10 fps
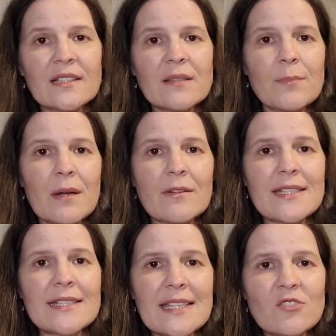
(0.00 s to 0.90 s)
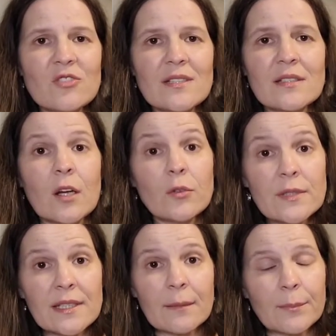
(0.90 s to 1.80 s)
It's a berry citrus
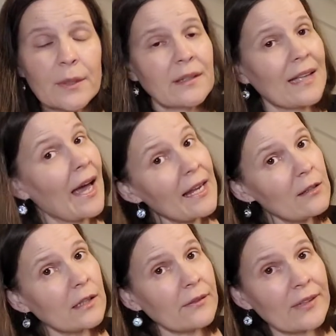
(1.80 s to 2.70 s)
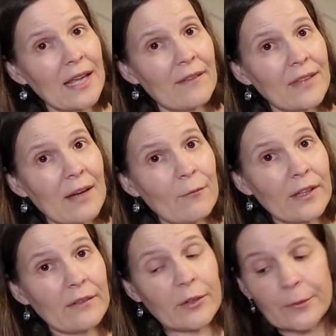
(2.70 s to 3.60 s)
sip. I don't even have that
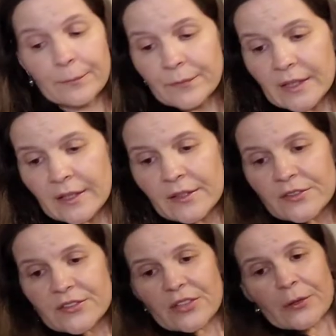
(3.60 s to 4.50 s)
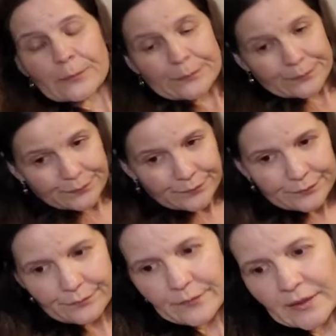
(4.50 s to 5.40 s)
flavor. So,
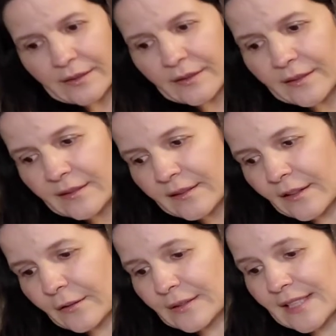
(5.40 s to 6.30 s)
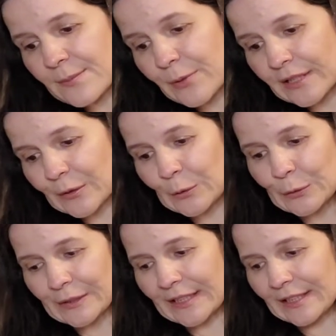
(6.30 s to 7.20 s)
you know, that's pretty
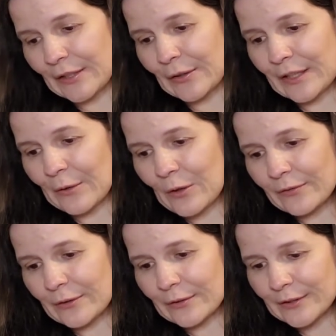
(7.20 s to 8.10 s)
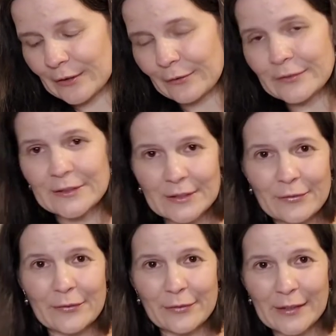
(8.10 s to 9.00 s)
cool that, you know, they offer, you know,
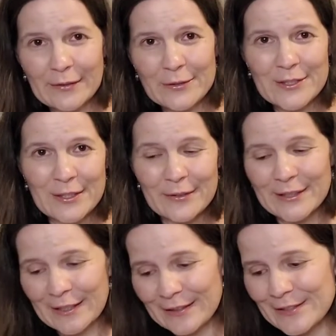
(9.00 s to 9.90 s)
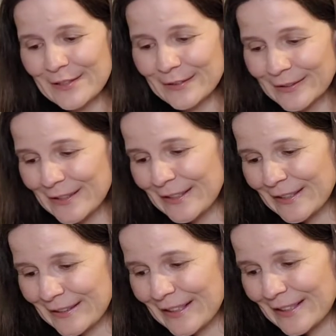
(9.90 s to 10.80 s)
different flavors here and there. So
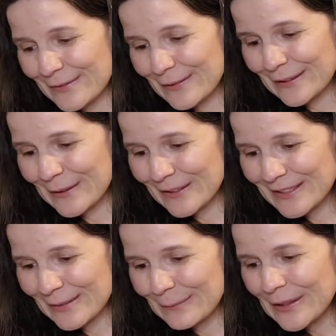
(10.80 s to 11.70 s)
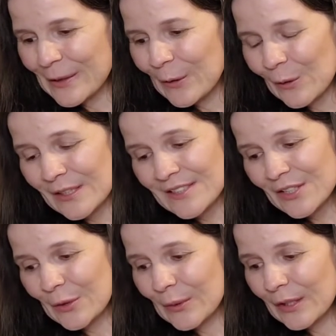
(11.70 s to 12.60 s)
that's really awesome.
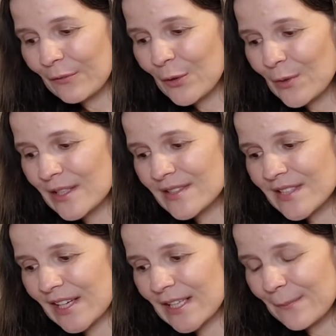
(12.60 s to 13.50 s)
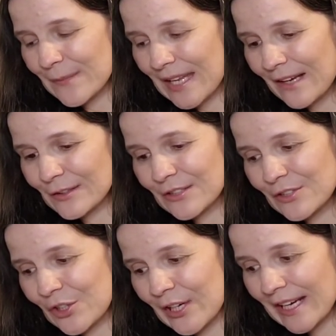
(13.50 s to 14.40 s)
Also, if you were to sign up now to
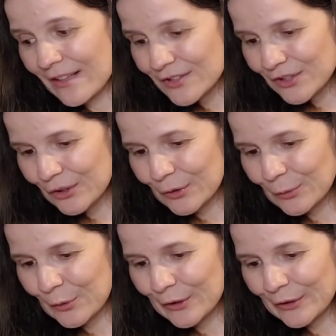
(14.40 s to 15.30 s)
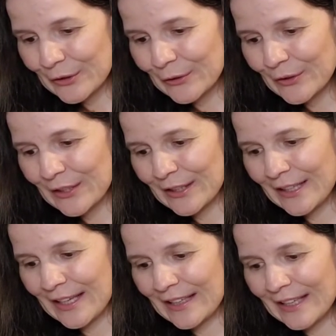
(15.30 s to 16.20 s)
try out Cirkul Water, you can
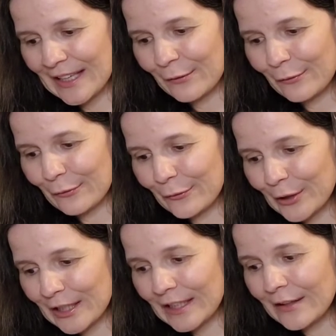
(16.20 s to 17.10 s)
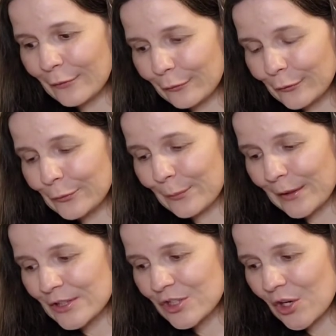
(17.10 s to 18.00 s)
get a free fruit
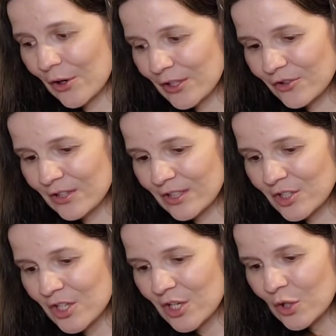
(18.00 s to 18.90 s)
punch cartridge